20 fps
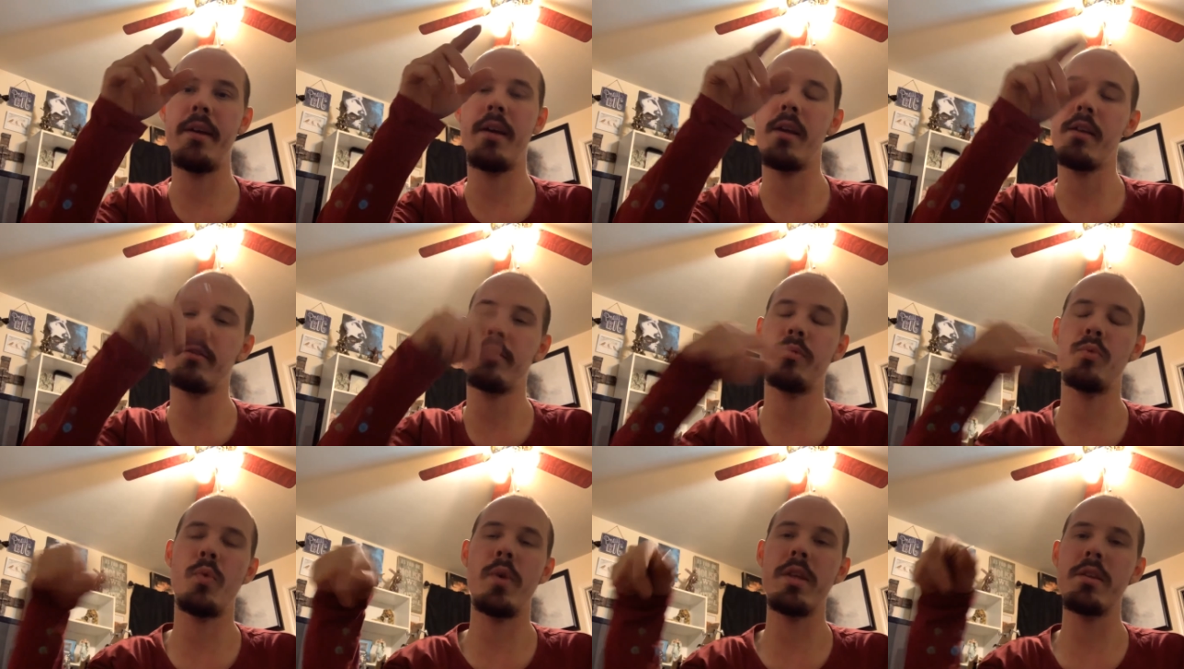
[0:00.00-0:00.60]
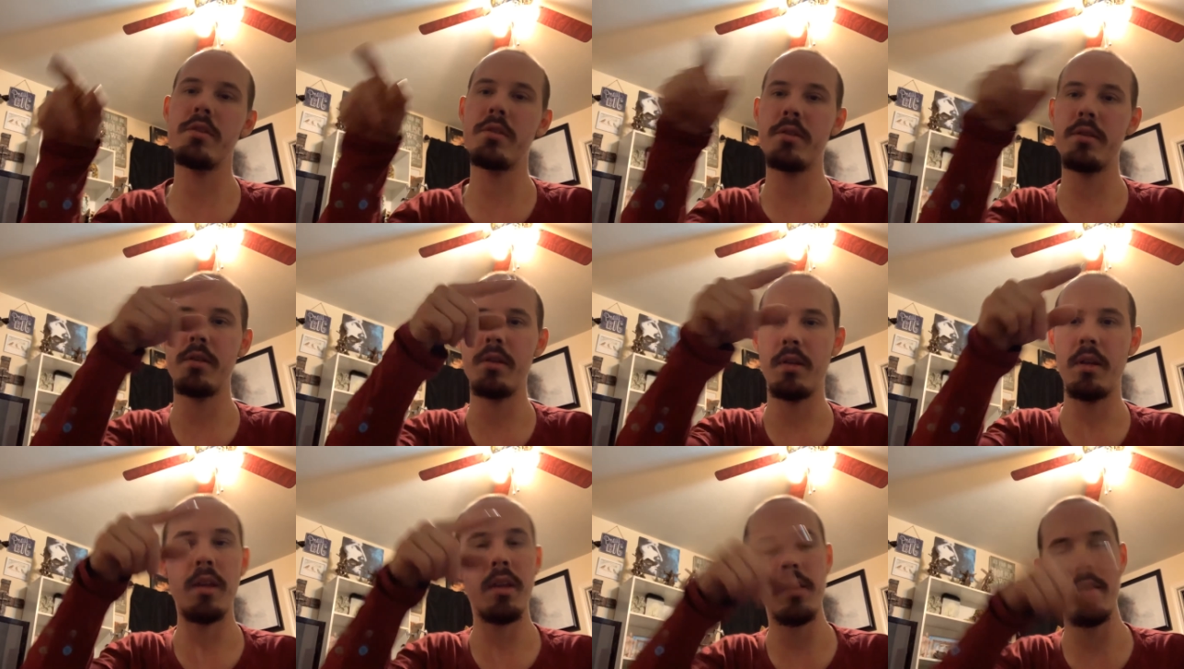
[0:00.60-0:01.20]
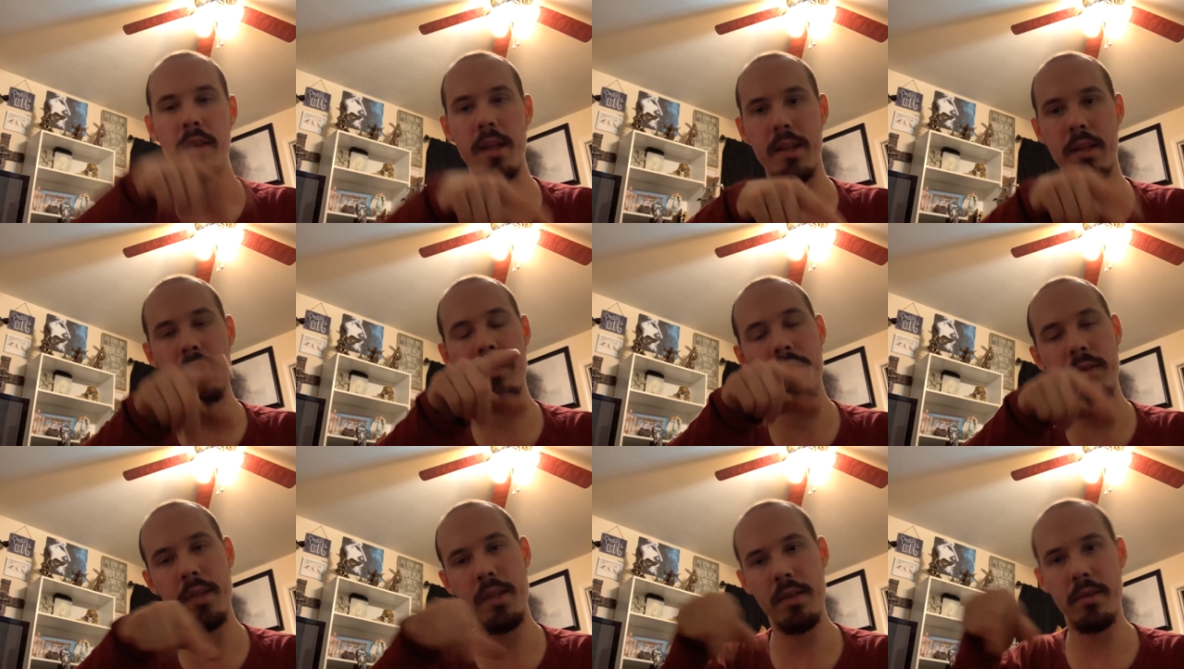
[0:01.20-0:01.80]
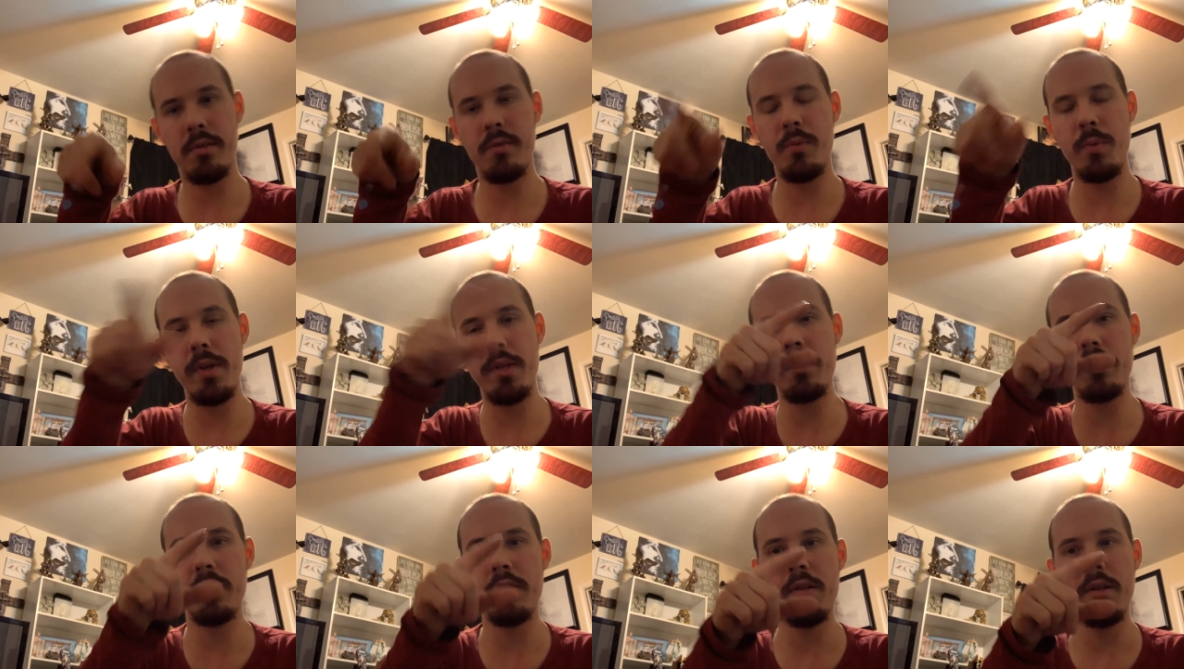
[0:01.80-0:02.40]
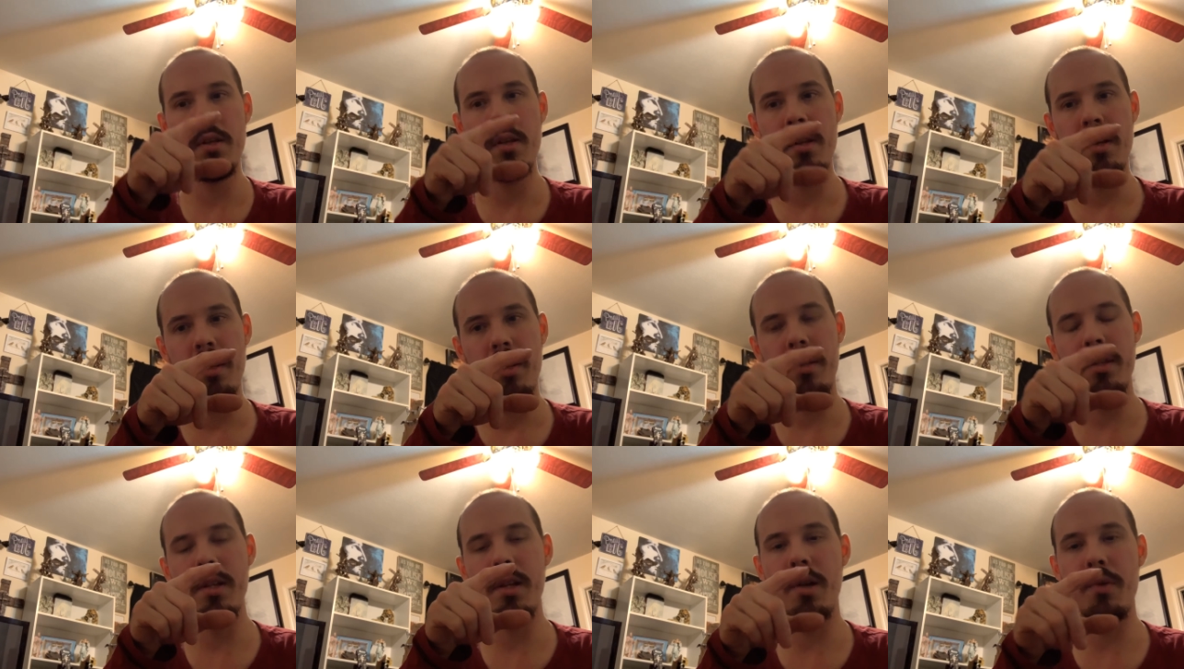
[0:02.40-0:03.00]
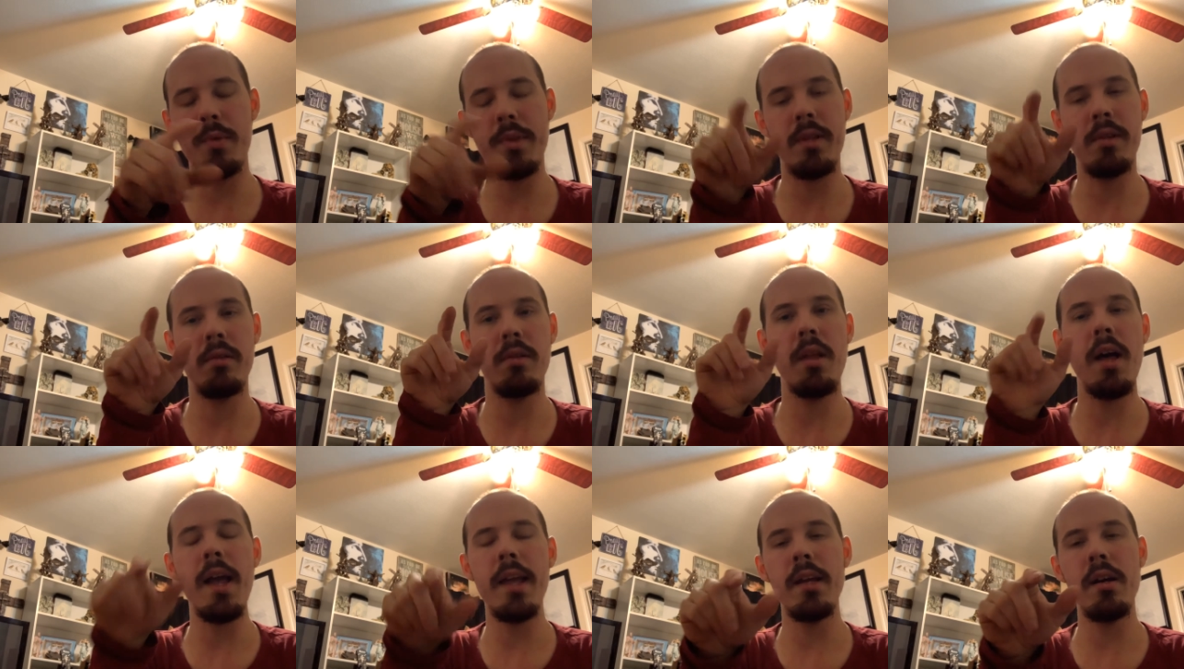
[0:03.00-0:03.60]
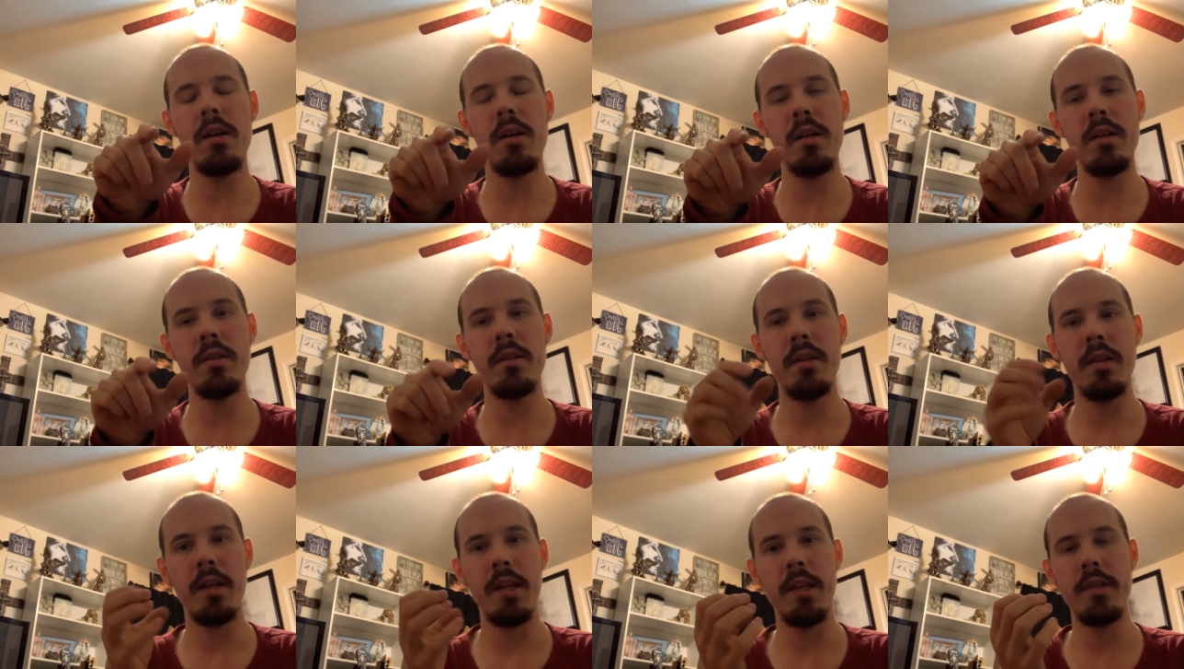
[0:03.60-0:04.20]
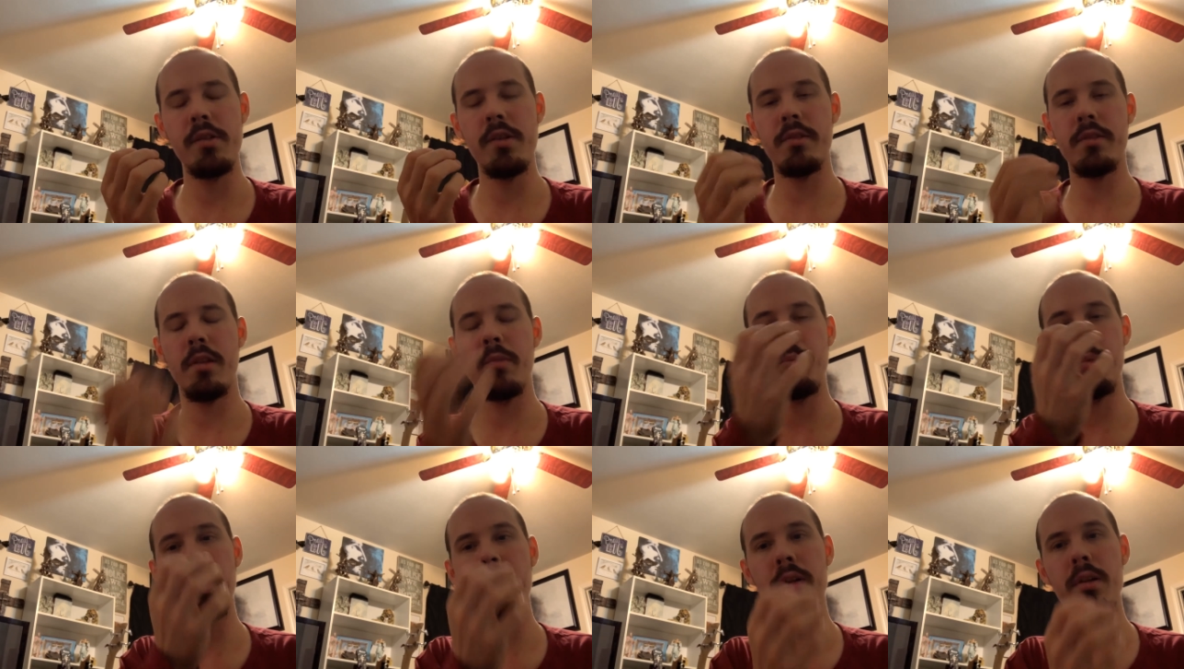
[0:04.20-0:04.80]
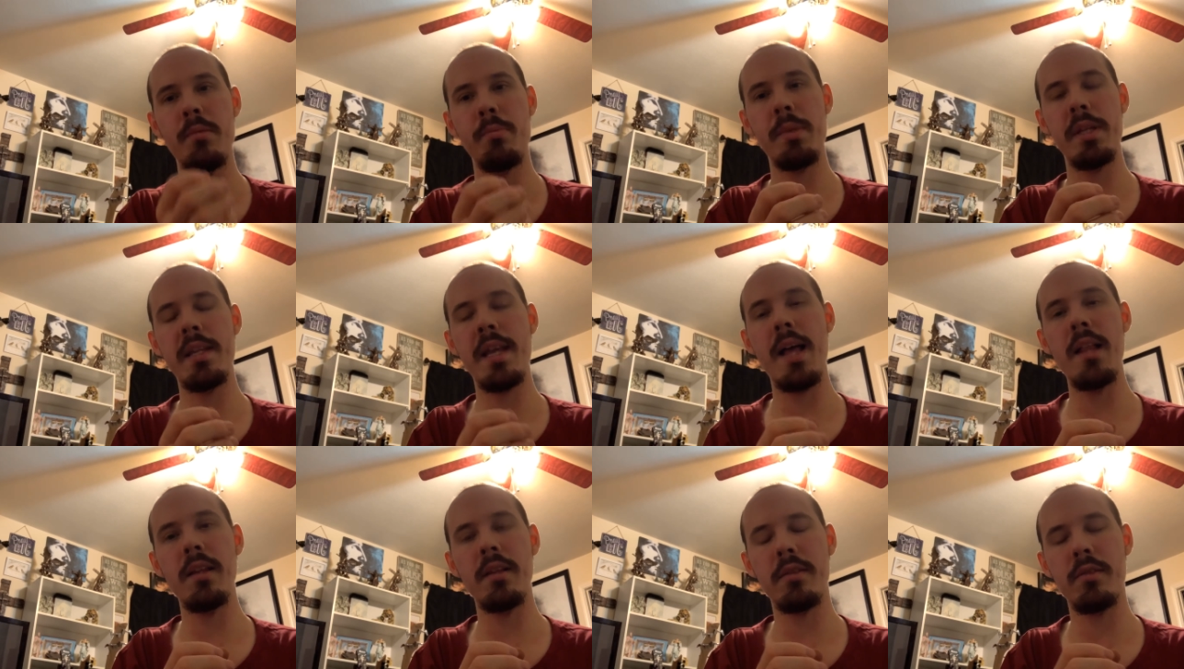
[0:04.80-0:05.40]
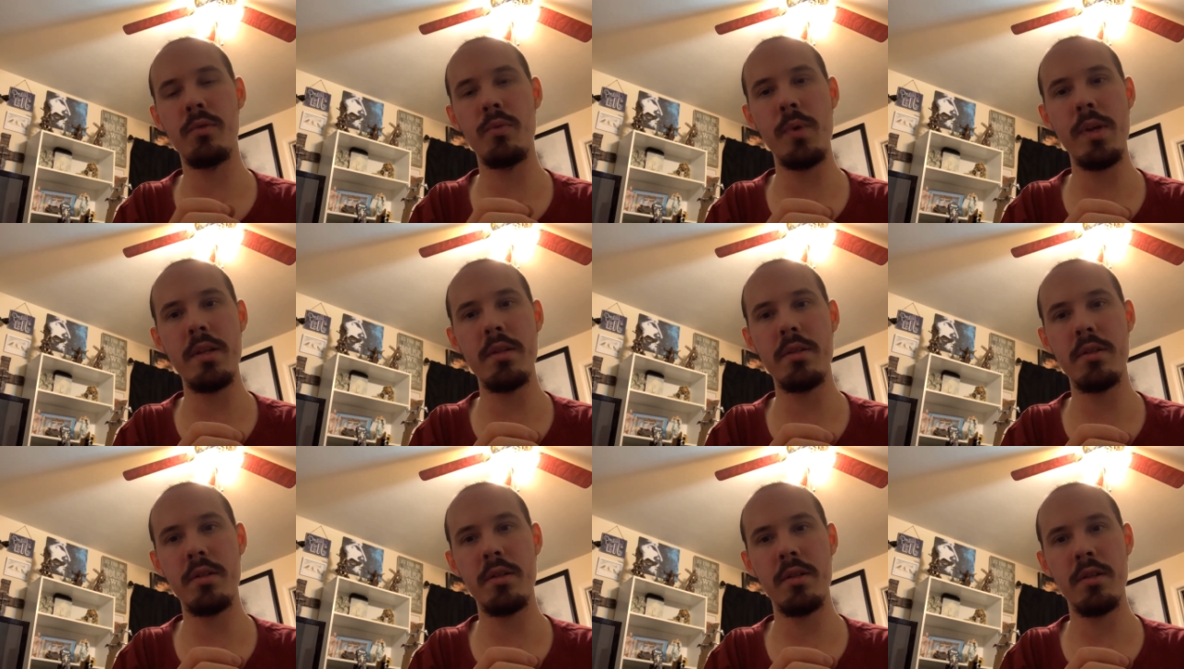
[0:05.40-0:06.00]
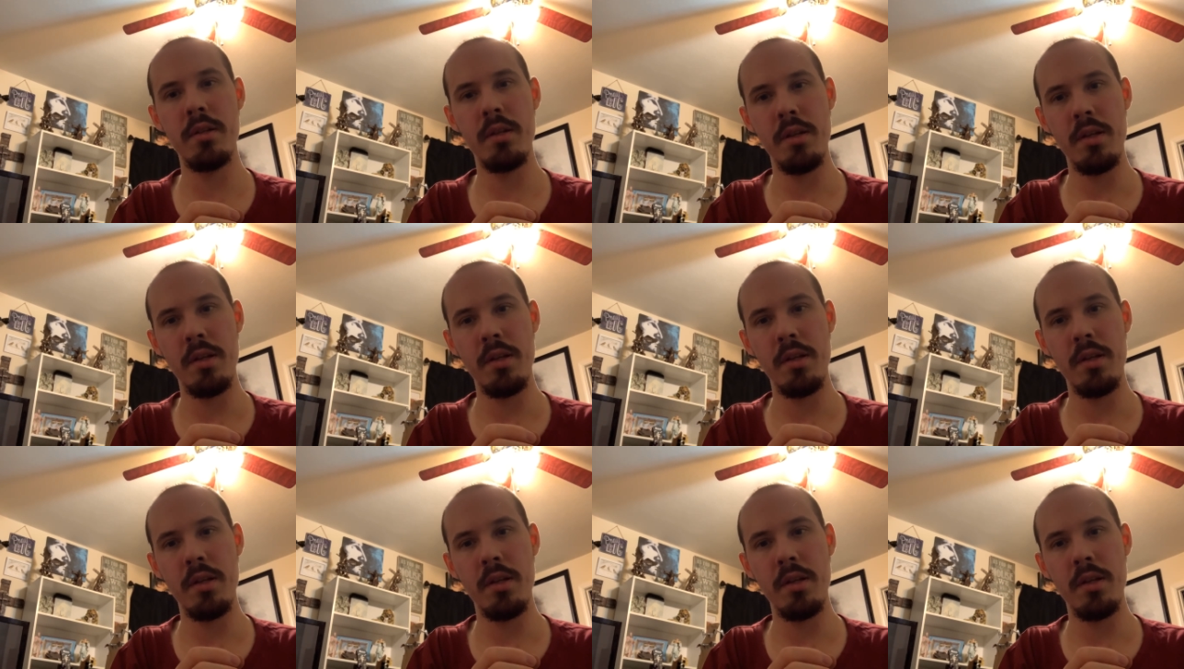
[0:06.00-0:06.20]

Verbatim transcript: a switch, like you see a switch you know, with the light on, it just appeared a metallic switch.